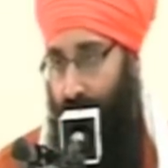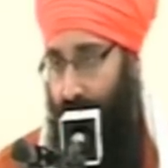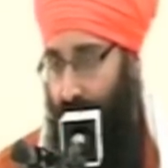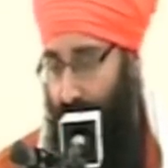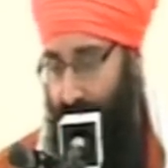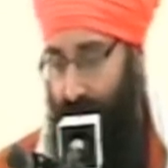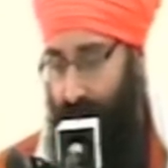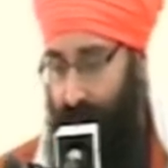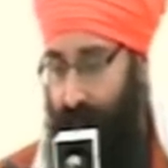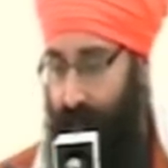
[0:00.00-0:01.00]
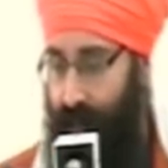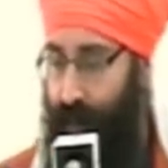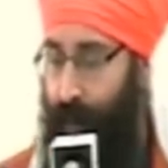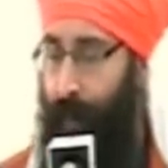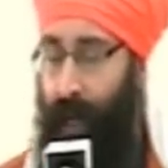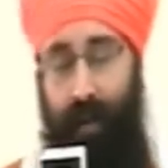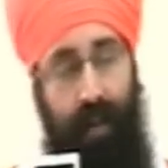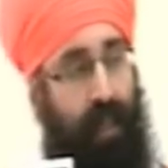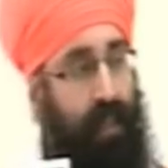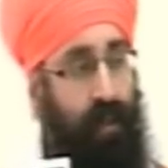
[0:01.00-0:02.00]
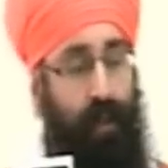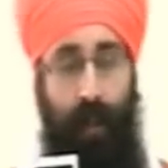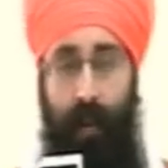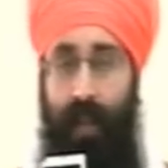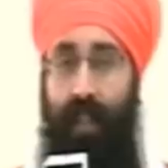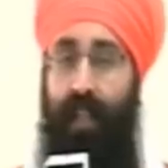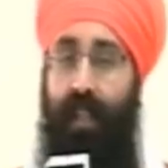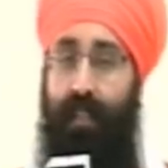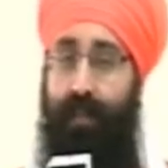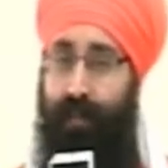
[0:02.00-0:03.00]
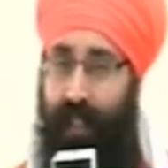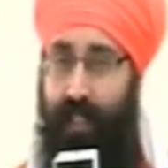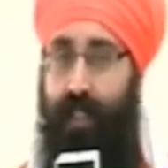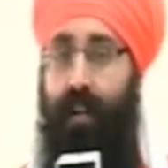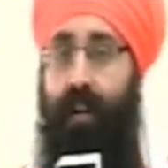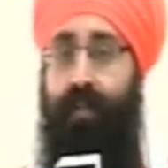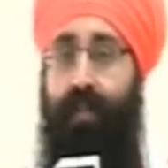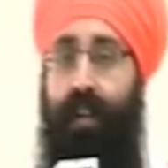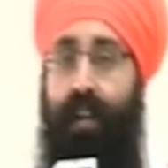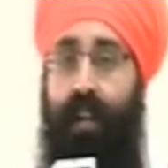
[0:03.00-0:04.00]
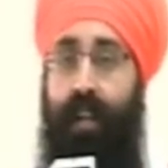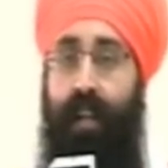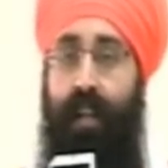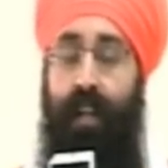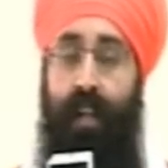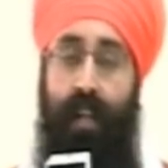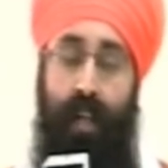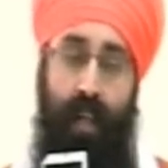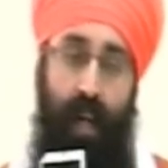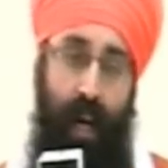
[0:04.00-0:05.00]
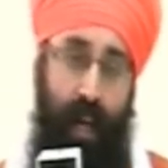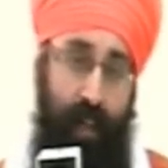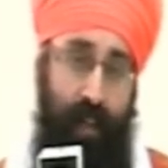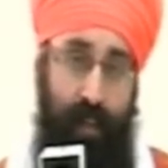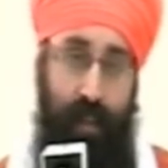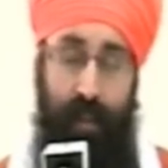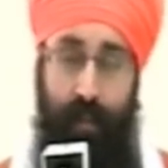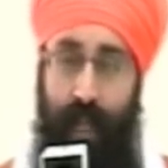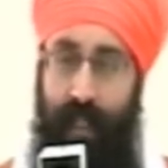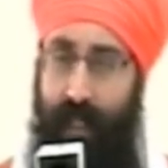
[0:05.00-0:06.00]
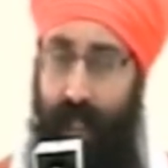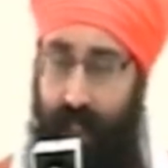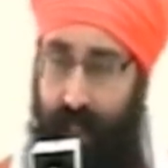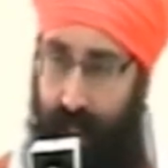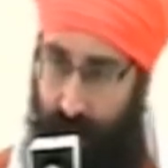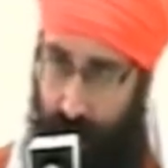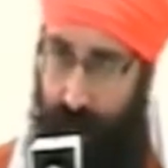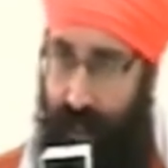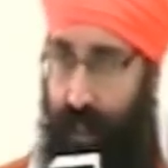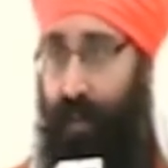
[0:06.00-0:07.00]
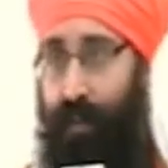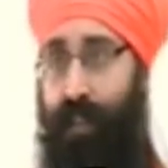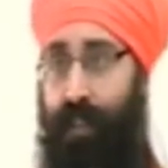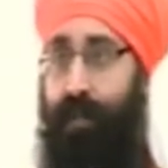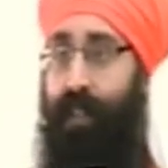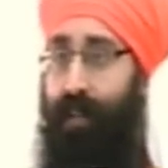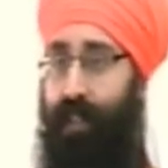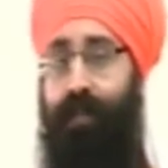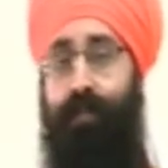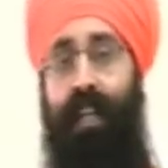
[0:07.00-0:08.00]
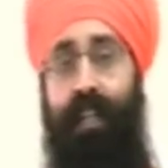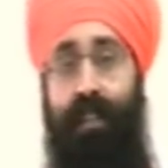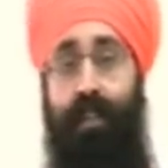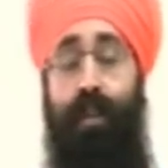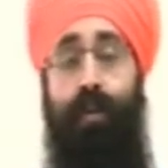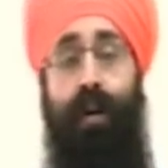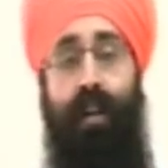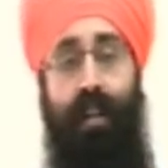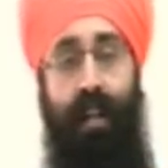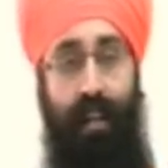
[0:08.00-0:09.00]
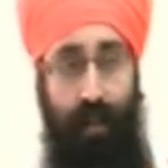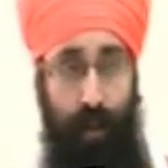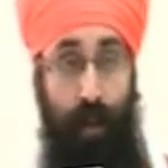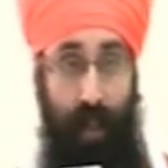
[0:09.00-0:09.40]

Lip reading: And as he's preparing it, he saw Bhai Mardana Ji, he finished it off. And Bhai Chanda Ji said, come and sit on this chunda. I've just made it. It's a new one and you